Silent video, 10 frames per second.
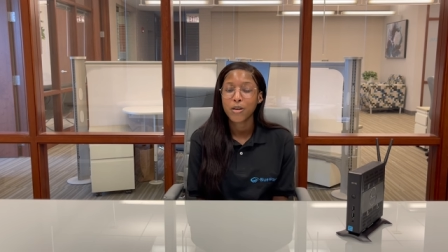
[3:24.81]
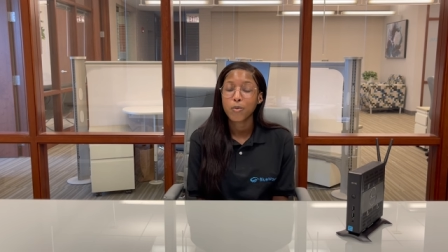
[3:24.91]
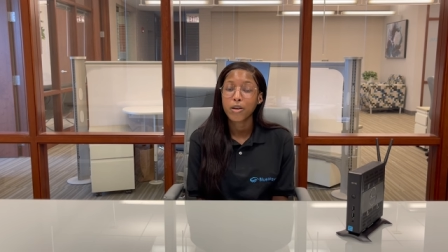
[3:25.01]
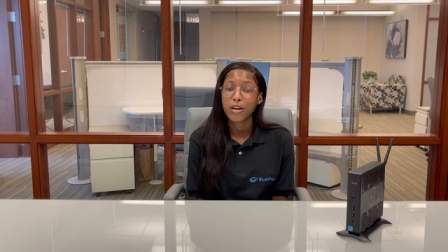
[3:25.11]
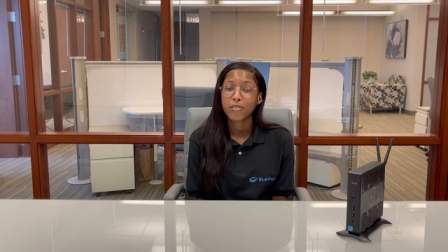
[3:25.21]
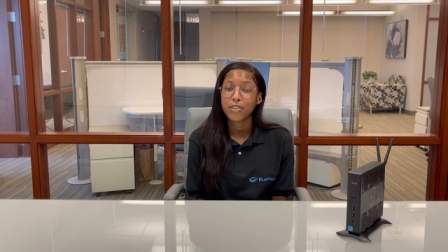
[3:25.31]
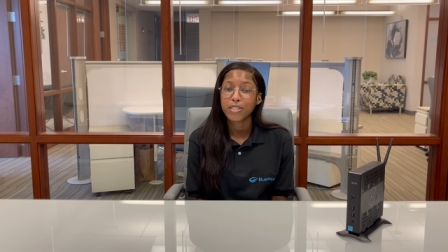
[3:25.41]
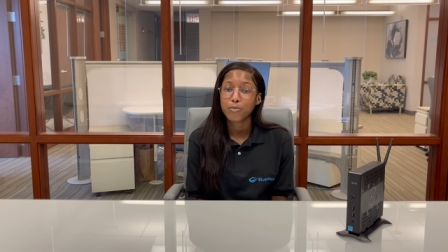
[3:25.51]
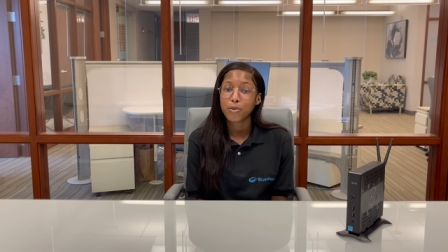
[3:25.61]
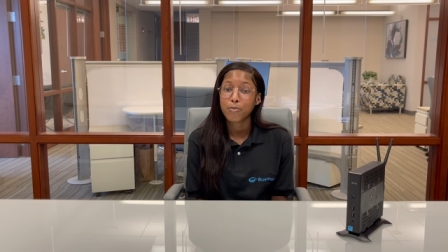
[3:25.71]
We are
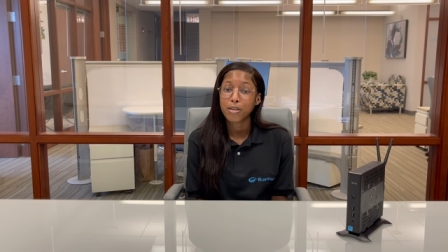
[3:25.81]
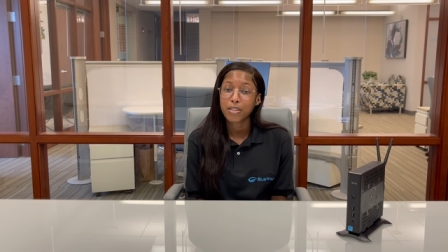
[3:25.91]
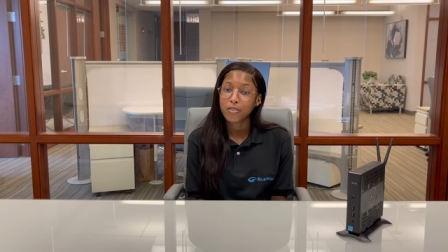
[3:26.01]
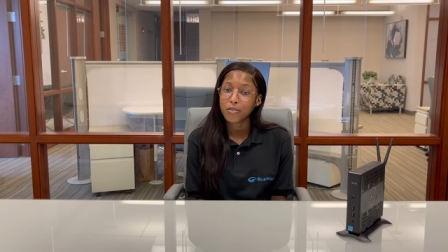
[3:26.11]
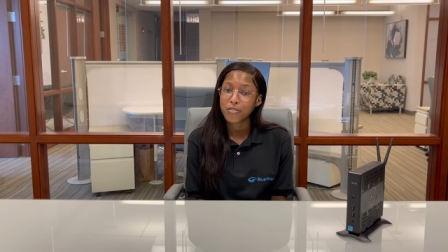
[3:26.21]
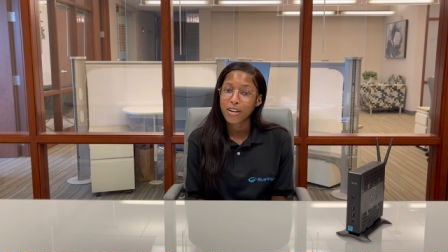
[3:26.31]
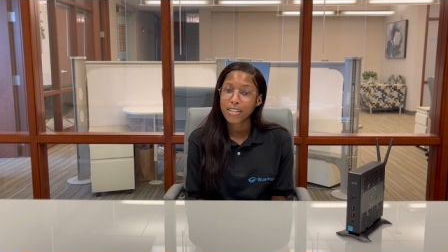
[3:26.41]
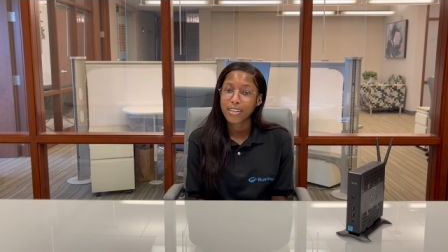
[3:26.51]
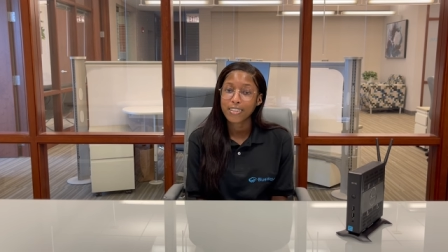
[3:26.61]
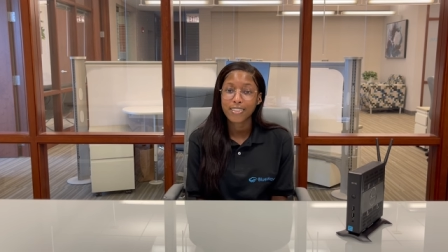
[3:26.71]
available Monday through
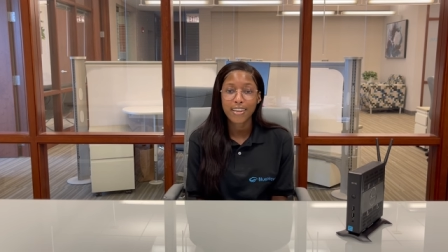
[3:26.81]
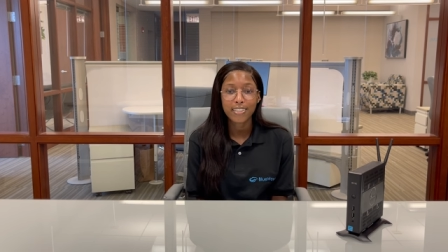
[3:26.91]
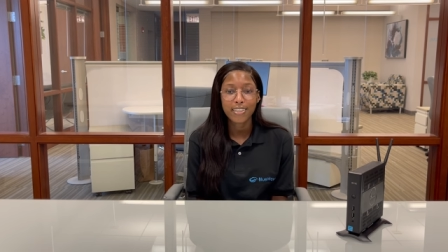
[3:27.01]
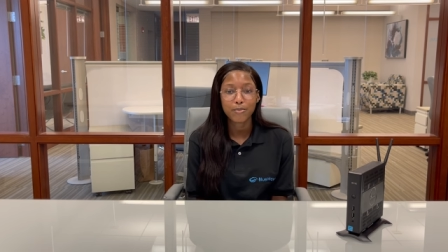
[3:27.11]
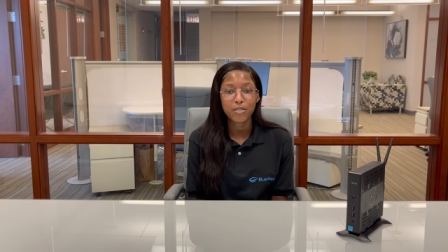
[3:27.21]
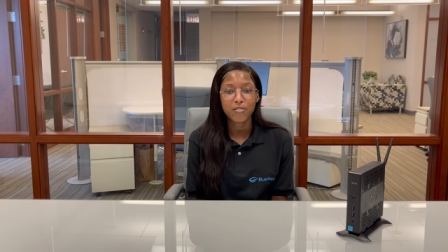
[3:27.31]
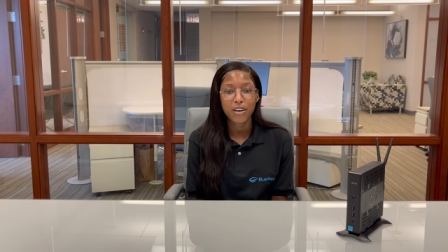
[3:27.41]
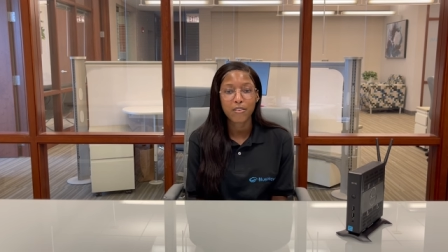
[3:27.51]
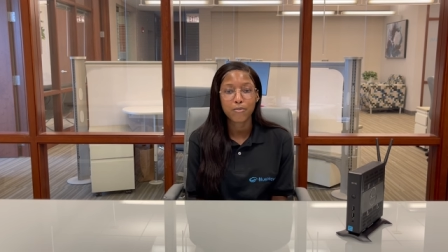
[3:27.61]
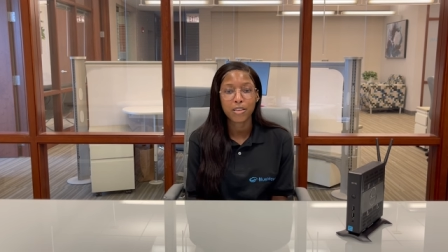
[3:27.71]
Friday, 9 a.m. to
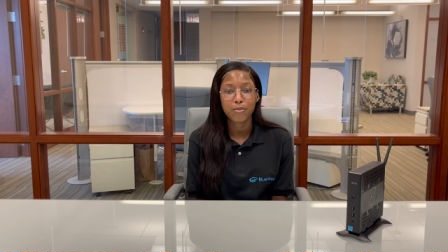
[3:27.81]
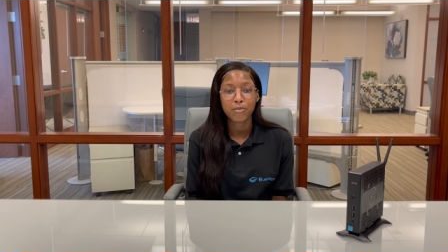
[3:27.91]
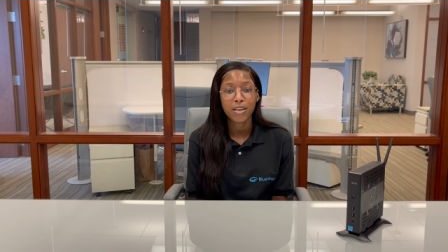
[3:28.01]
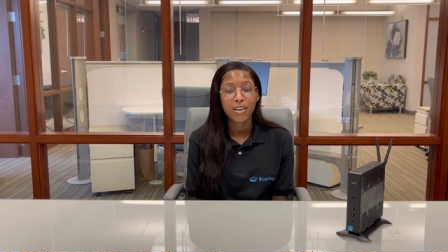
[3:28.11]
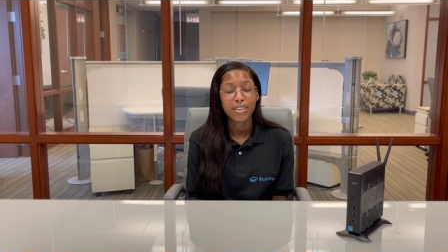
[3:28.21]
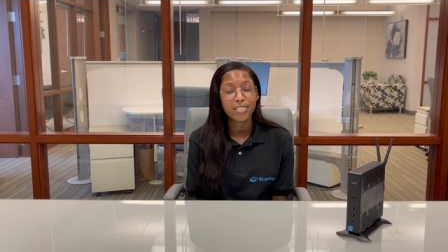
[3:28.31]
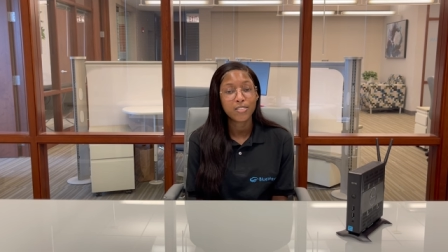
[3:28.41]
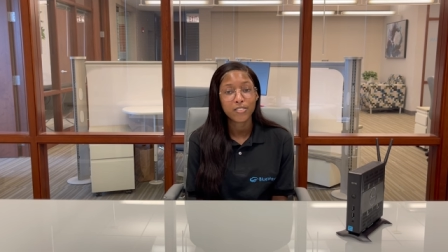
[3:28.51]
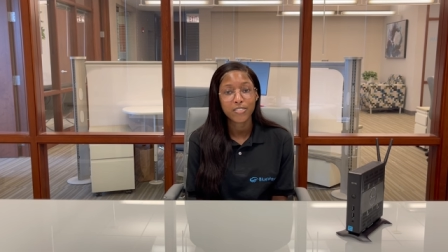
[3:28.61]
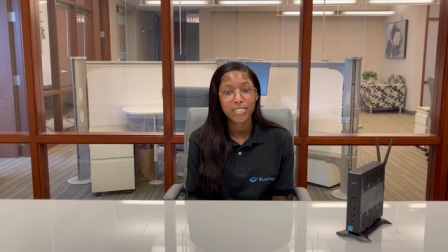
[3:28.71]
5 p.m.
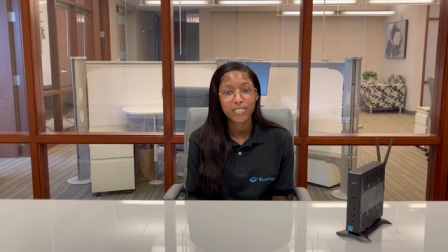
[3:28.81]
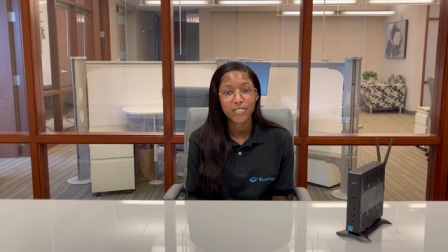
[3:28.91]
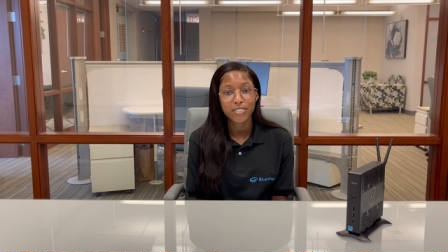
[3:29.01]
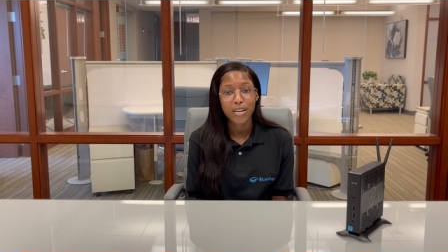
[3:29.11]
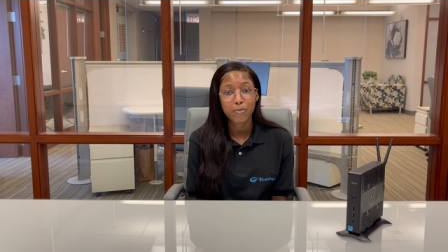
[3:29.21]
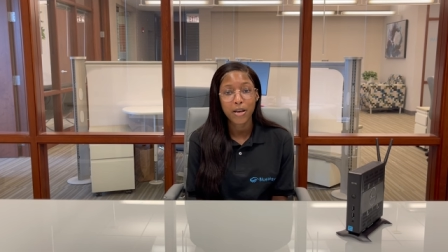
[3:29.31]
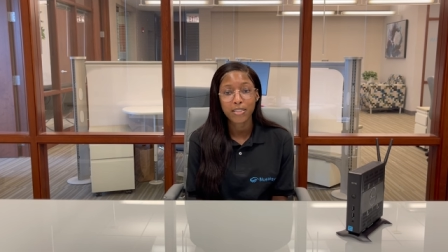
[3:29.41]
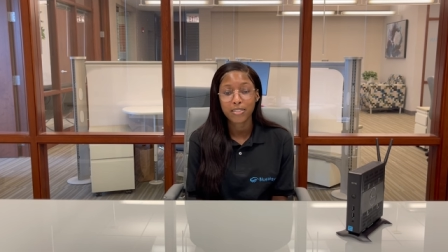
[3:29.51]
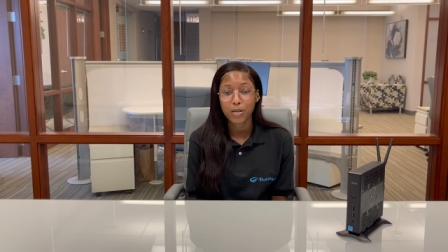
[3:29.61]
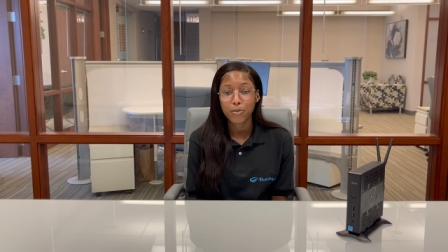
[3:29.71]
Eastern Standard Time at
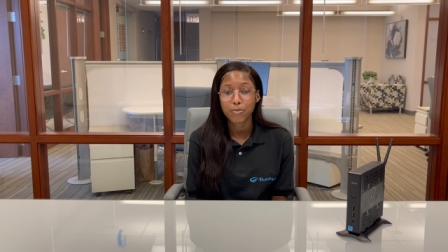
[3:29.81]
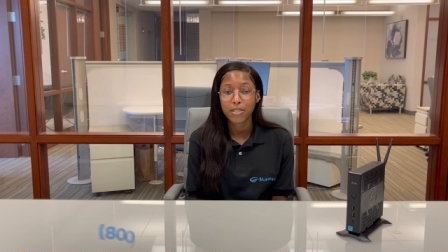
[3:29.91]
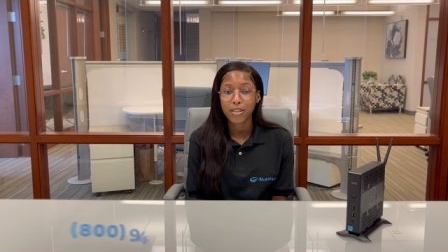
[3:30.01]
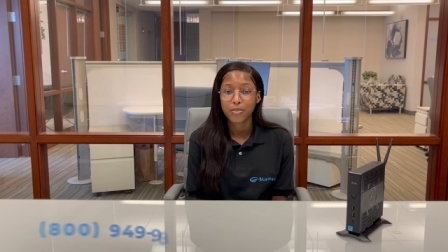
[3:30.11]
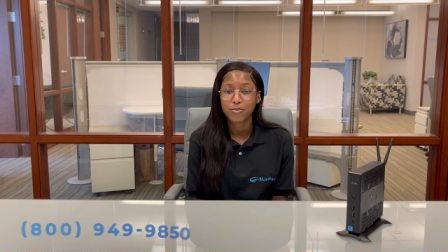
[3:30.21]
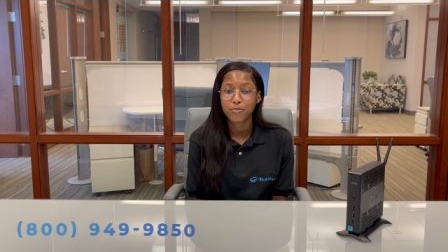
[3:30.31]
the number below.